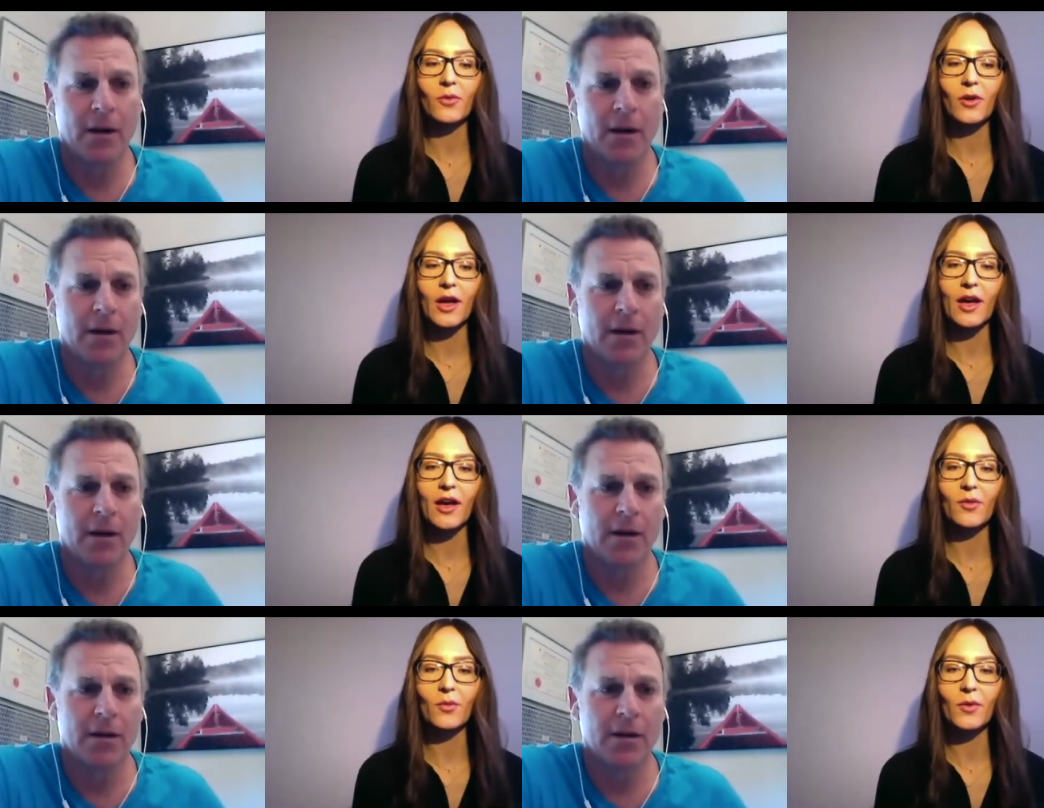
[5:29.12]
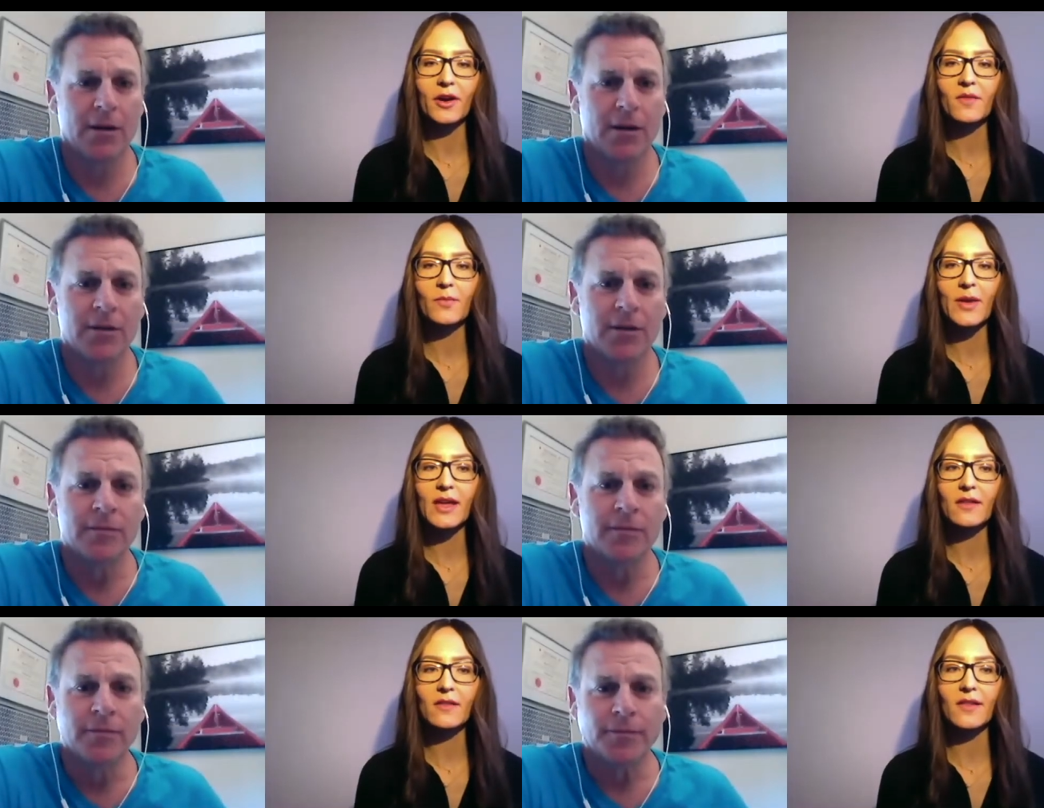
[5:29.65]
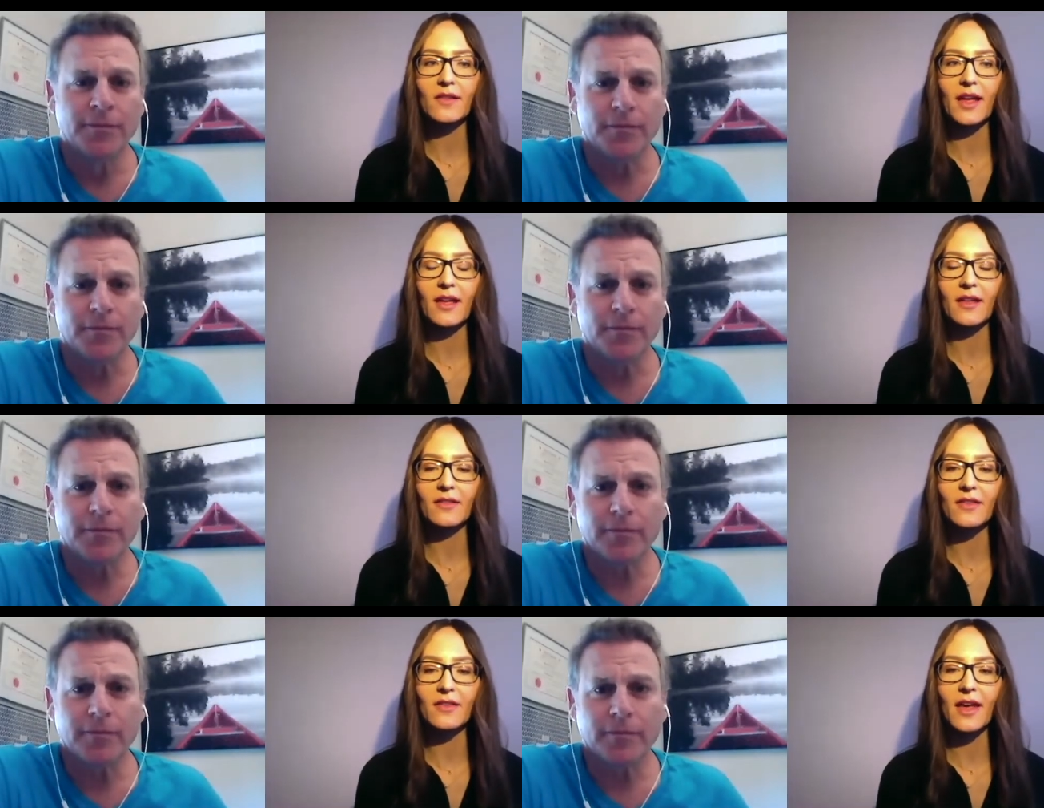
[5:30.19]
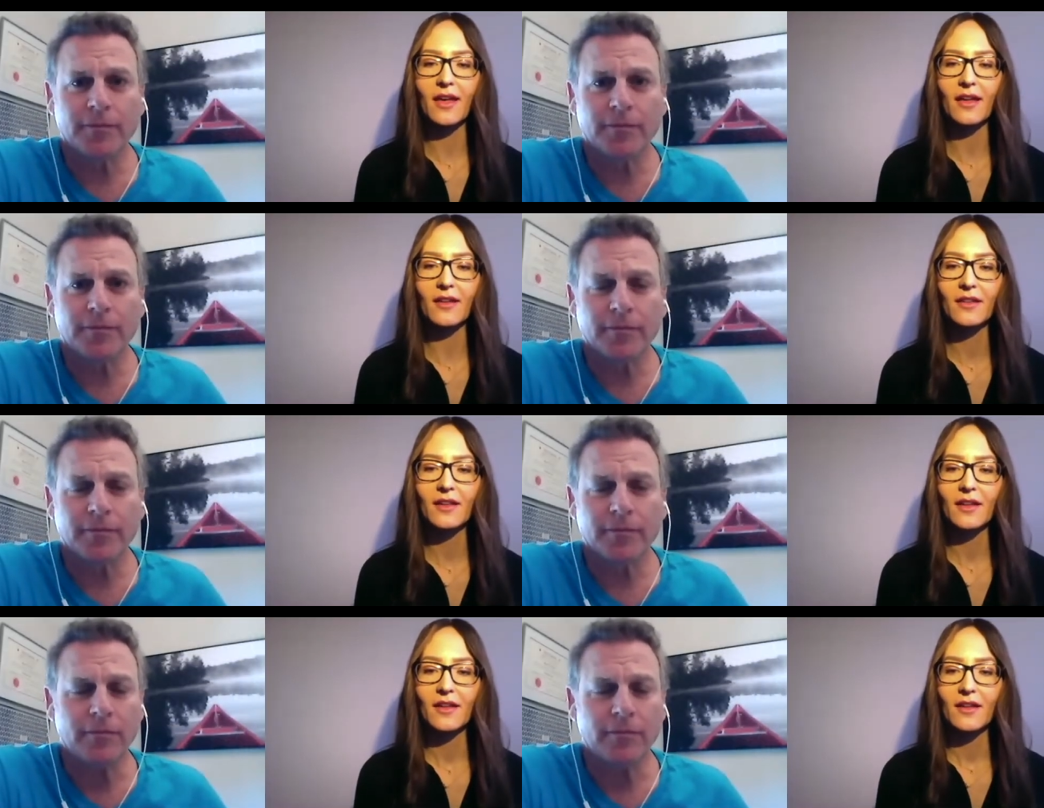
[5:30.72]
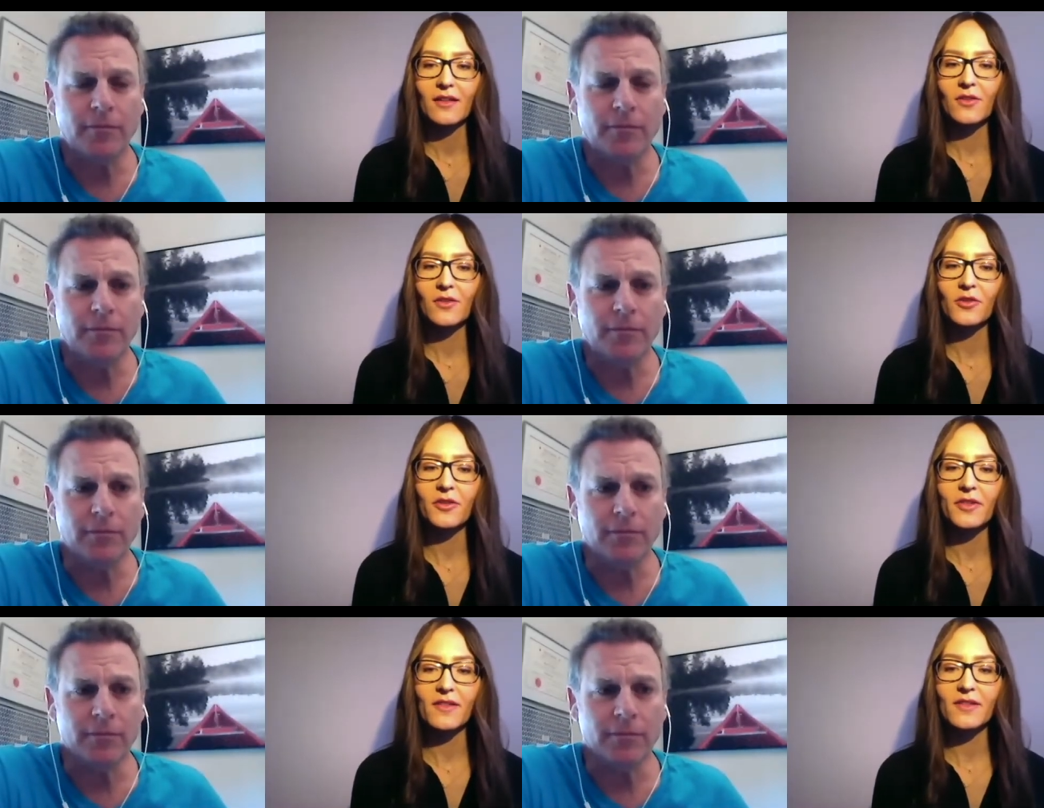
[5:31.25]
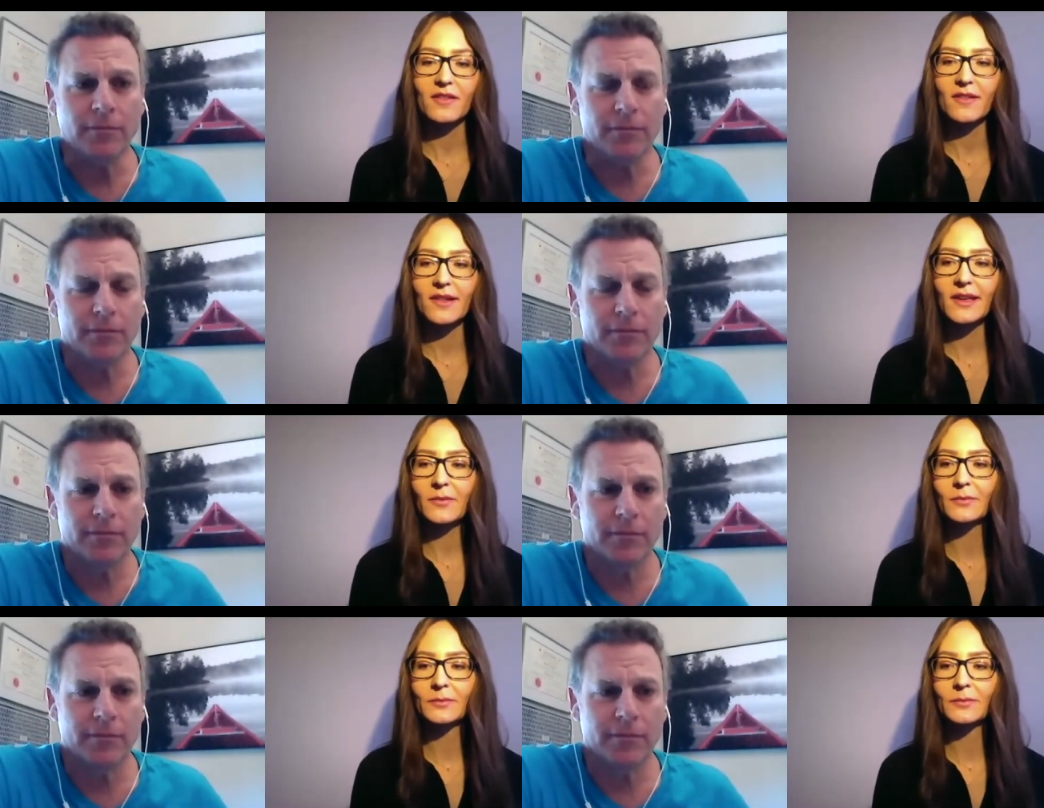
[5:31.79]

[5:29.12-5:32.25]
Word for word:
Speaker 1: uh, workspace and uh, social distancing?